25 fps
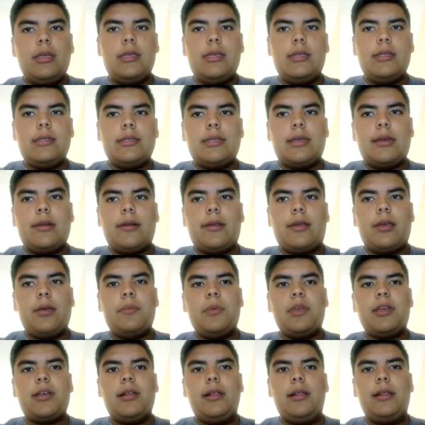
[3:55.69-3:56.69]
in their
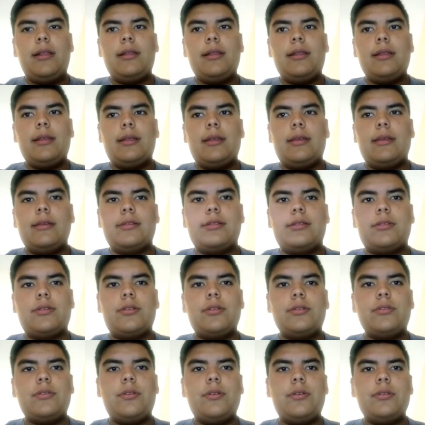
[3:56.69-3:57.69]
chemical
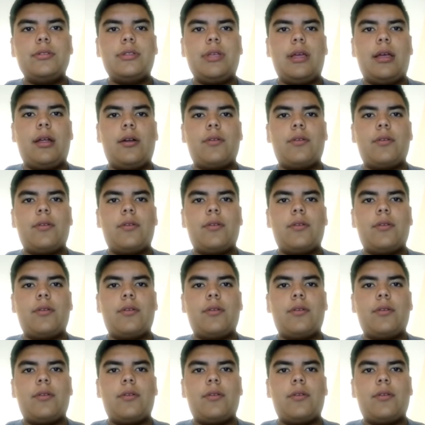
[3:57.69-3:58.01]
structures